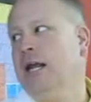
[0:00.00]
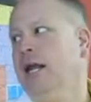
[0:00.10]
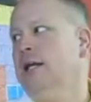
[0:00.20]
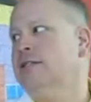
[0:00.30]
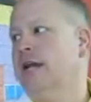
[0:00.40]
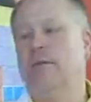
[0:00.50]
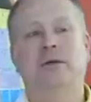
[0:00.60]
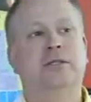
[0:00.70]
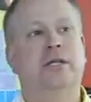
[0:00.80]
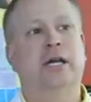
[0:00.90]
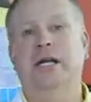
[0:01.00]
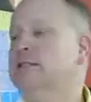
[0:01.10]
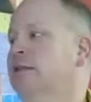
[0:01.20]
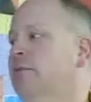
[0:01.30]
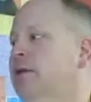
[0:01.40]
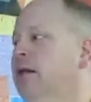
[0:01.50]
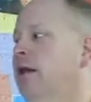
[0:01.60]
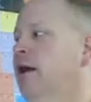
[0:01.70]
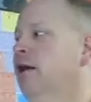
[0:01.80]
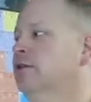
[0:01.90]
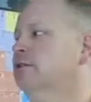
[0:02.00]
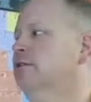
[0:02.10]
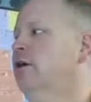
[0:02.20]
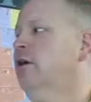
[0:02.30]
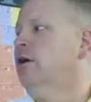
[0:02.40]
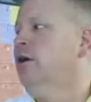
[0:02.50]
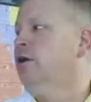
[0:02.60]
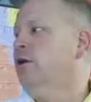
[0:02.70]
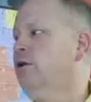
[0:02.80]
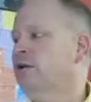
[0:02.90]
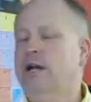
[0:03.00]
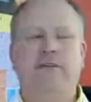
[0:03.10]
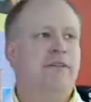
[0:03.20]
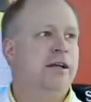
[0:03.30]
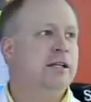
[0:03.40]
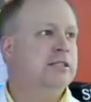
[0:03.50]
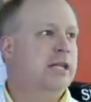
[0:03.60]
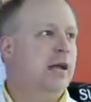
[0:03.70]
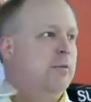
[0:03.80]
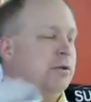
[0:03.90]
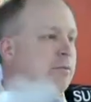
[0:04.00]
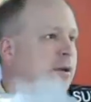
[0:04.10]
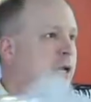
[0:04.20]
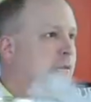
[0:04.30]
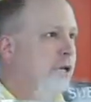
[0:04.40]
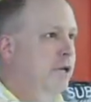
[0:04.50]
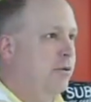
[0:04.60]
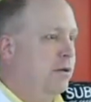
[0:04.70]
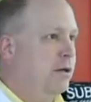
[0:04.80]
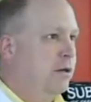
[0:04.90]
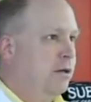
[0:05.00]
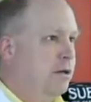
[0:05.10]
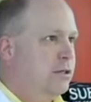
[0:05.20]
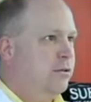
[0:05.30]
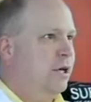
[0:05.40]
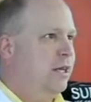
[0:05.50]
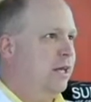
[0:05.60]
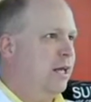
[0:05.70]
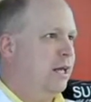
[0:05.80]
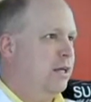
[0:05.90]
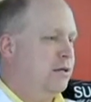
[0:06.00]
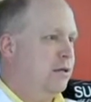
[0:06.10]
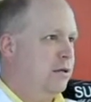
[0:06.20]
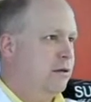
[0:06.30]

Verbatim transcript: is able to get something else cold enough on this table to become a liquid. So what do you think it is?